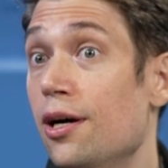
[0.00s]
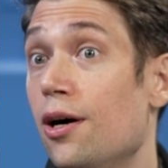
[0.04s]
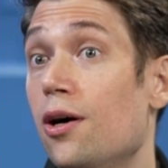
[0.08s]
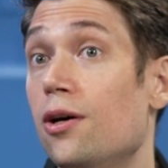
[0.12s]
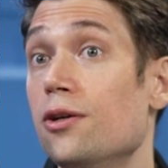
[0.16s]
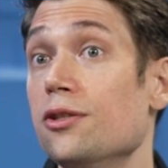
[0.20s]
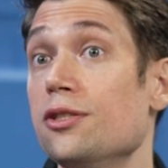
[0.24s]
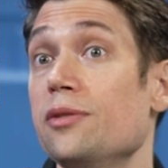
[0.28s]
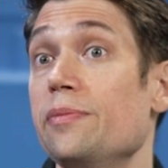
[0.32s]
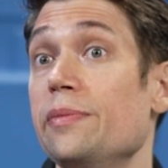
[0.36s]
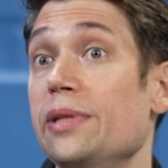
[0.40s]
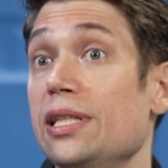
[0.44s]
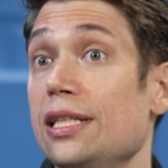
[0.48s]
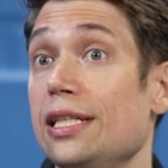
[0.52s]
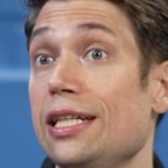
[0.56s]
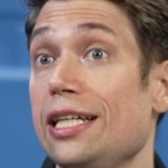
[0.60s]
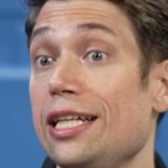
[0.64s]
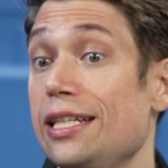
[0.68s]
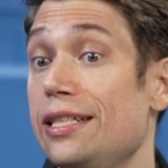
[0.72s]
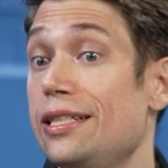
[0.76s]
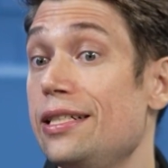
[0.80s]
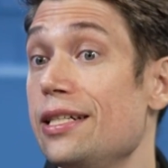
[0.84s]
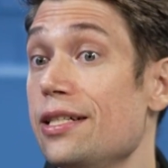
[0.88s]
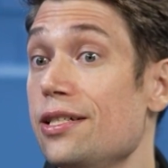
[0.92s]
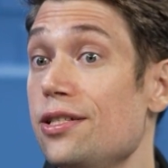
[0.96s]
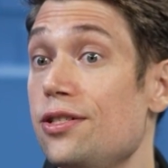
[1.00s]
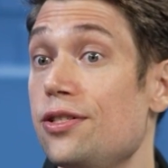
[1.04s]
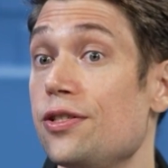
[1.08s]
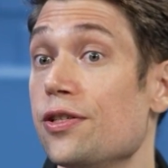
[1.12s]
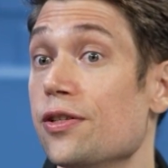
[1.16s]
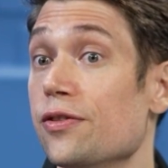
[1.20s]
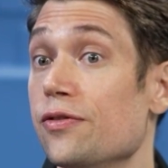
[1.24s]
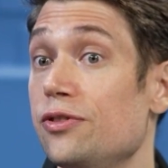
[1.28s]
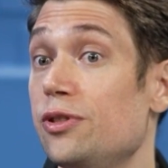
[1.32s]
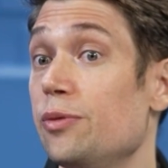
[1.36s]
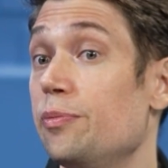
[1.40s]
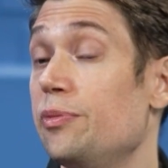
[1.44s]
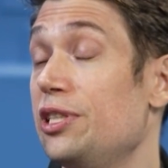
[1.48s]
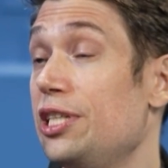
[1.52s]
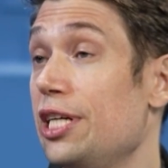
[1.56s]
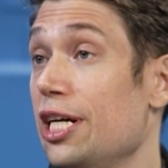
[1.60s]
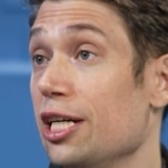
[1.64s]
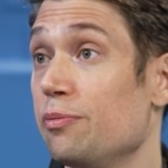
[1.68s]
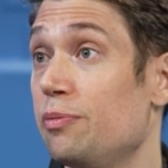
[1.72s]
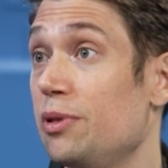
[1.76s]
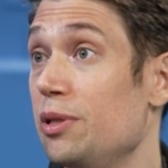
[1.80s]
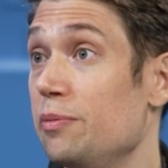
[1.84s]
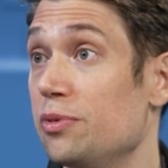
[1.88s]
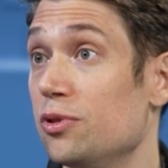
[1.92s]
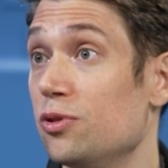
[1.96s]
ultimately it does serve to
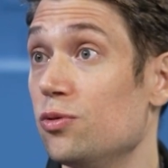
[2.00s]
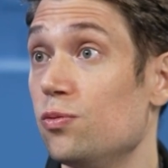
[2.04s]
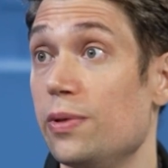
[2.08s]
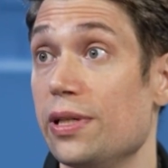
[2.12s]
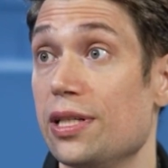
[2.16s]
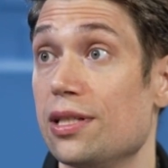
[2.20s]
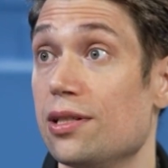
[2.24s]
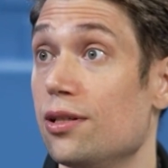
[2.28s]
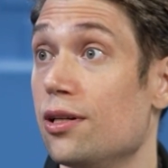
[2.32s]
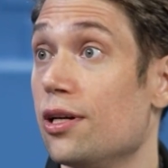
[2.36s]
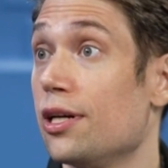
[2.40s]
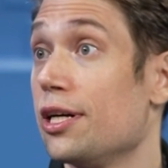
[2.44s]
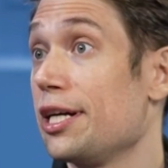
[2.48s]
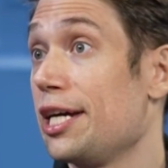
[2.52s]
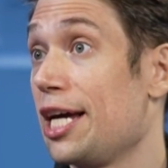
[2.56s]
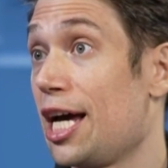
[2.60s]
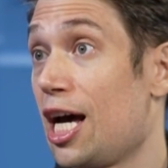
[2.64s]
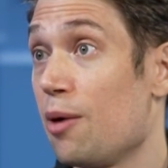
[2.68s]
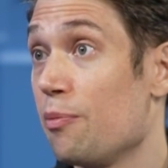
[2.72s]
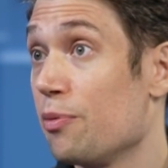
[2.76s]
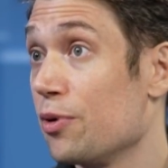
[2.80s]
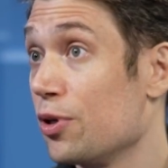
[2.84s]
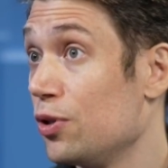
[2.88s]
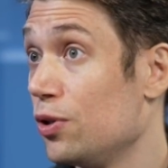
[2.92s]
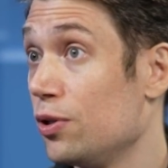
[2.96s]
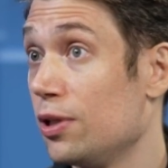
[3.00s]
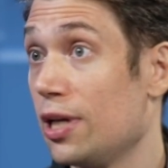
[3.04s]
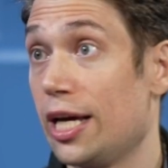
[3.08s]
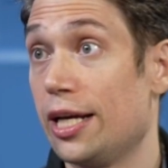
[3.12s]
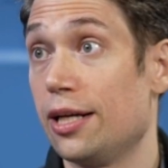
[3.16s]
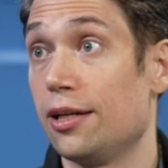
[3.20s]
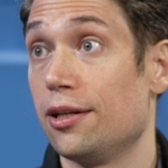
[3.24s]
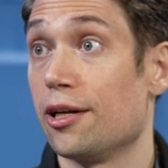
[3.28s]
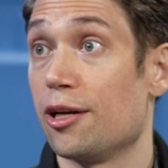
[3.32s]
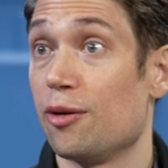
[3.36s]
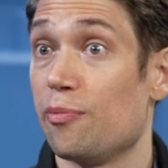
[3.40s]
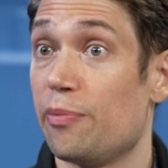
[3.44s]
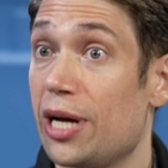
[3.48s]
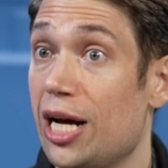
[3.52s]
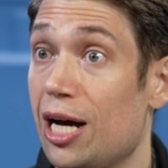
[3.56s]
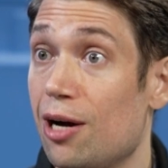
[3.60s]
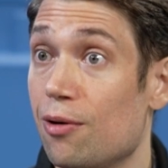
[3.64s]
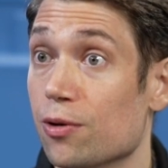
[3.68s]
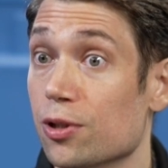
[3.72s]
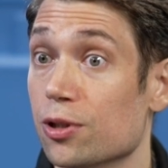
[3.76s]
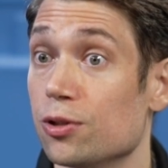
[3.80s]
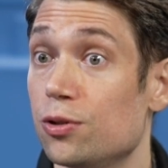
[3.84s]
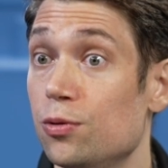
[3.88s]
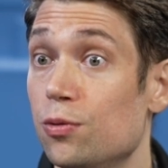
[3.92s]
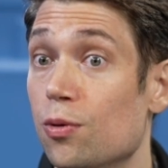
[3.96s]
protect people with a lot of capital and a lot of
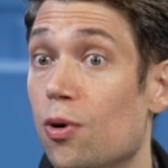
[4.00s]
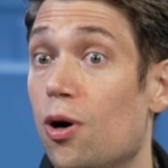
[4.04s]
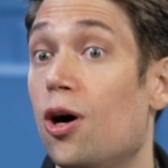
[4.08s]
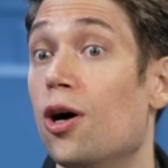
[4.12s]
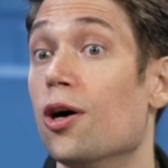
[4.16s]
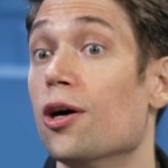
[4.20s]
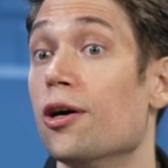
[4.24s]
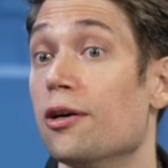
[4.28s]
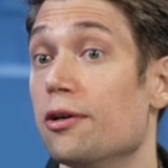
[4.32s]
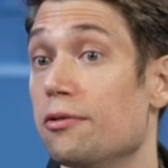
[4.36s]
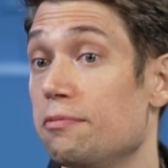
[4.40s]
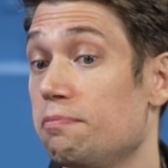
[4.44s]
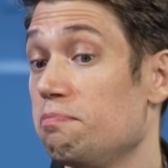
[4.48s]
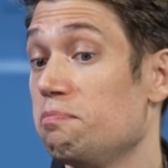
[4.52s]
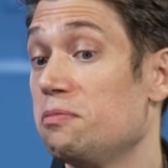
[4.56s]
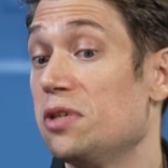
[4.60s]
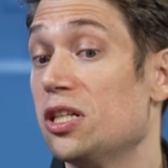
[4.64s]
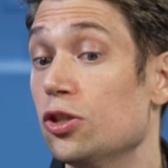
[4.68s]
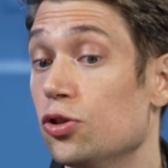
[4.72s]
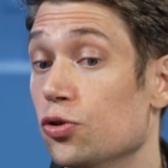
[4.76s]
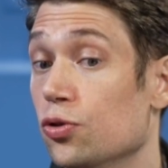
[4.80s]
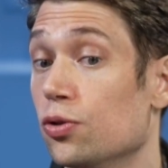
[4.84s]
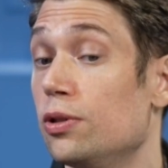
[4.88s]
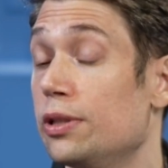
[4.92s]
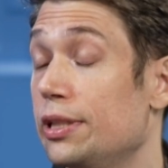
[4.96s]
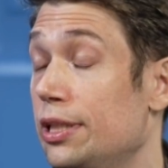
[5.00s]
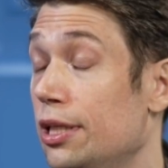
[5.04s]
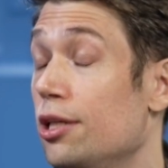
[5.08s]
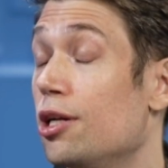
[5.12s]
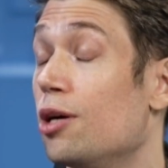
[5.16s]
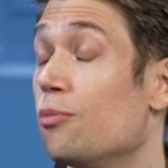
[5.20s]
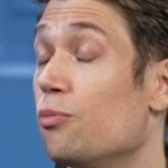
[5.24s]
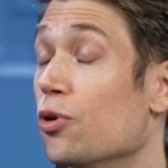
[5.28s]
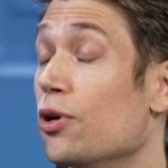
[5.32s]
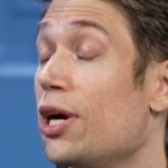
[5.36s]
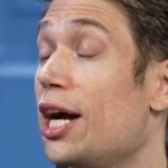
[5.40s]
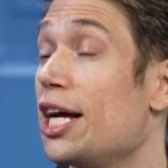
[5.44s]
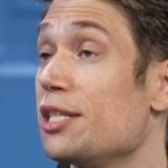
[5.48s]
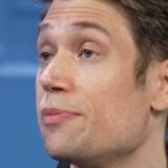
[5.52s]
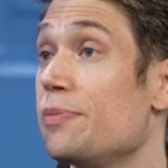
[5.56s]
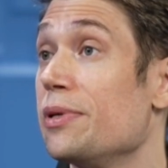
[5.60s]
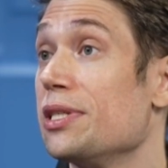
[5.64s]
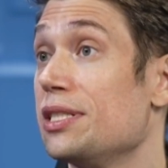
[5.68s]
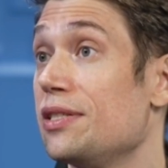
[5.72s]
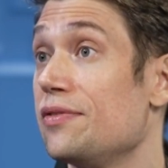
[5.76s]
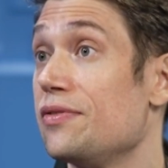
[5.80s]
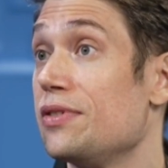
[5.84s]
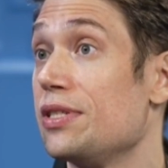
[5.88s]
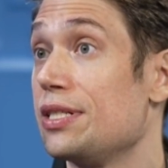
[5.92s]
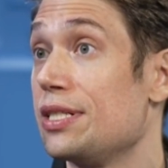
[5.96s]
power who are controlling a lot more
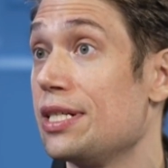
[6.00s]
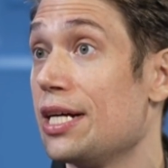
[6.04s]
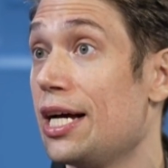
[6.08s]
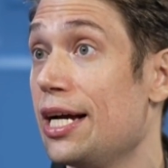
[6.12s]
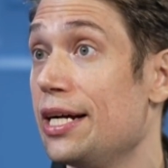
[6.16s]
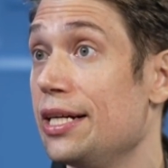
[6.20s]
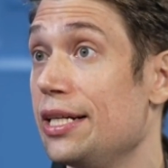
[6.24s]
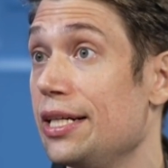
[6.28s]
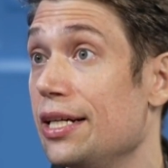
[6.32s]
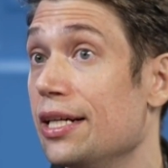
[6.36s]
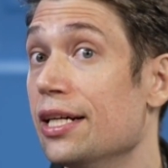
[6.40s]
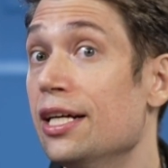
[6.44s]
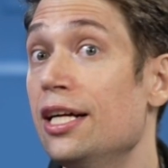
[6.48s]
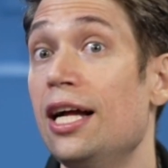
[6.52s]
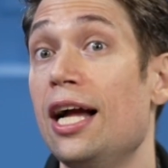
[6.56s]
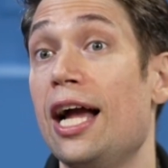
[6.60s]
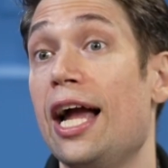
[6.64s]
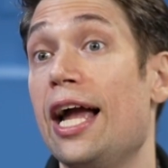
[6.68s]
aspects of society.